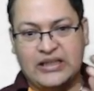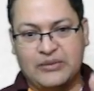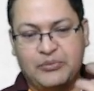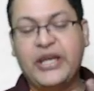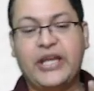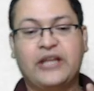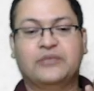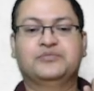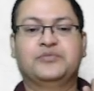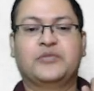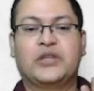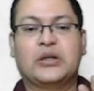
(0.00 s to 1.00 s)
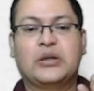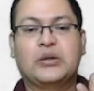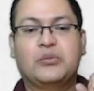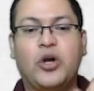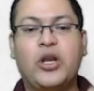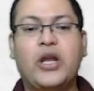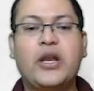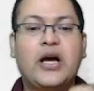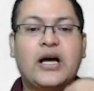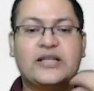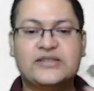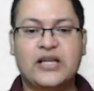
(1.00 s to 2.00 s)
Meaning, Maulana
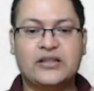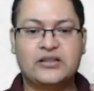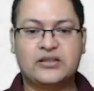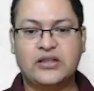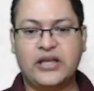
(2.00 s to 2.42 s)
Azad